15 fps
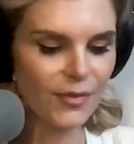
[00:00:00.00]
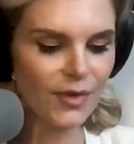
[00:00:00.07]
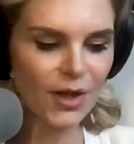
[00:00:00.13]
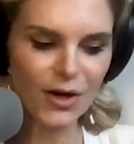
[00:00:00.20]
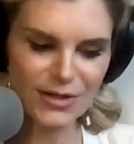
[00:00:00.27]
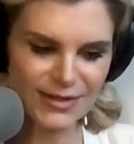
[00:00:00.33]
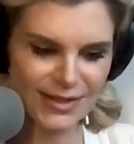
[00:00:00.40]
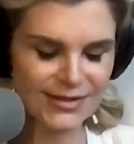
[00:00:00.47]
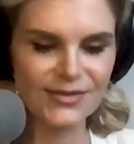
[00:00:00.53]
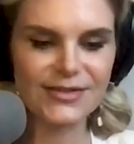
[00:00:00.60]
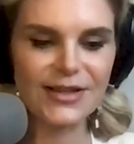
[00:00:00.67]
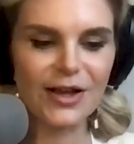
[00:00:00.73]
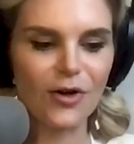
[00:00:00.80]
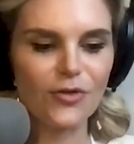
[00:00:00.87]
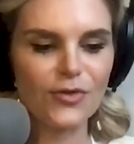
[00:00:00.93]
our sense of
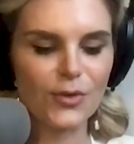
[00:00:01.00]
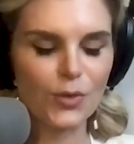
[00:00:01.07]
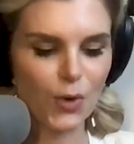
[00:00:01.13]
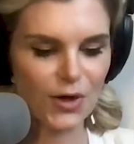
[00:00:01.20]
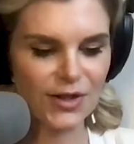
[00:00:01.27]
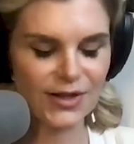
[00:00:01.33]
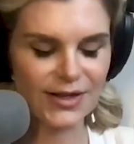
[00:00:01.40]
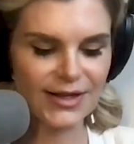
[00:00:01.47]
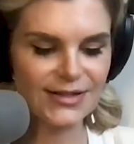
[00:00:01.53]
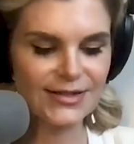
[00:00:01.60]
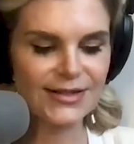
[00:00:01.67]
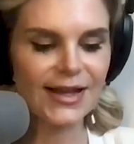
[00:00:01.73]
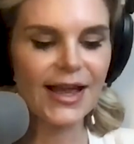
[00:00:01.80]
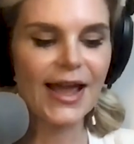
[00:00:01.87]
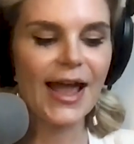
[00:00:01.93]
self and worthiness,
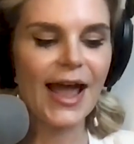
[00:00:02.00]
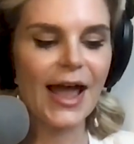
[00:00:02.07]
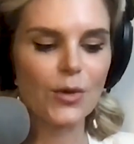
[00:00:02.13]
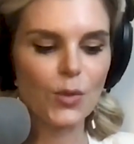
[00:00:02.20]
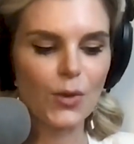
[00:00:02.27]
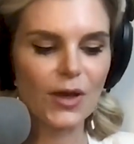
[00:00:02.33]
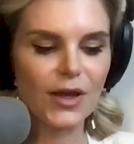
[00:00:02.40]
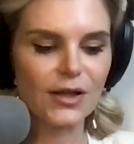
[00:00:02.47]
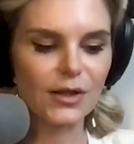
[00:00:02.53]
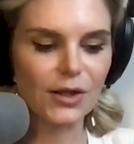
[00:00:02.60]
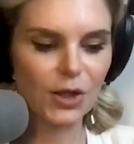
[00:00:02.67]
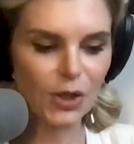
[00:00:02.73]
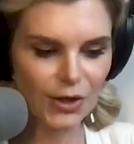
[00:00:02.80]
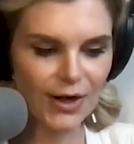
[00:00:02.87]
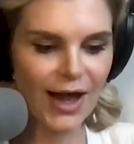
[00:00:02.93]
and we
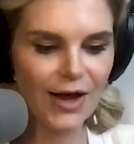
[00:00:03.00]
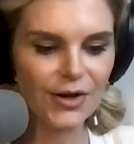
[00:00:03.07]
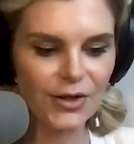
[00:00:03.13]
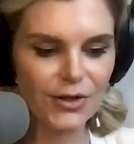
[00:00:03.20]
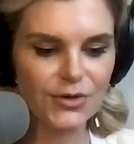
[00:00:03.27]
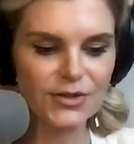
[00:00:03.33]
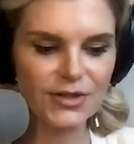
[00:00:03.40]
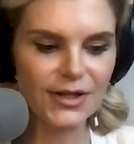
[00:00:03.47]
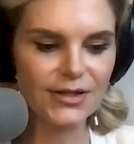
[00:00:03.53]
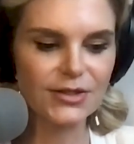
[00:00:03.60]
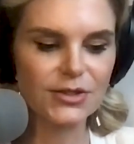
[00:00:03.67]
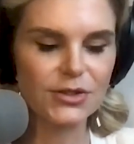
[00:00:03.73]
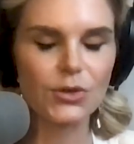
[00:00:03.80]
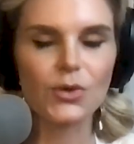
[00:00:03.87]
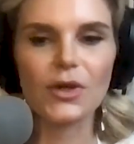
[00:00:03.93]
learn how to use it
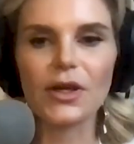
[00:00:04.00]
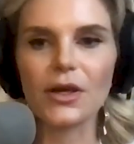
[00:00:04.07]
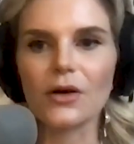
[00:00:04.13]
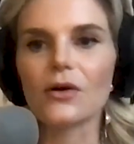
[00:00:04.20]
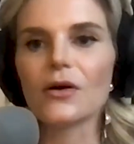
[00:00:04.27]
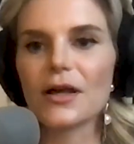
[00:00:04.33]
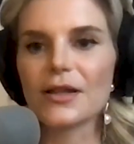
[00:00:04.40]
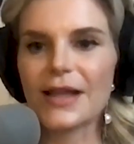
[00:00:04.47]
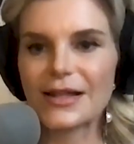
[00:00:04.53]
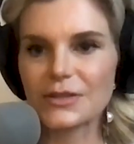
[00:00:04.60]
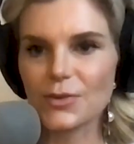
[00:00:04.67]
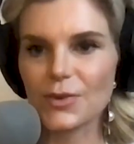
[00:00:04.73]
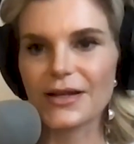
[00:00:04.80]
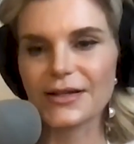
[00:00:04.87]
to heal. And that's what I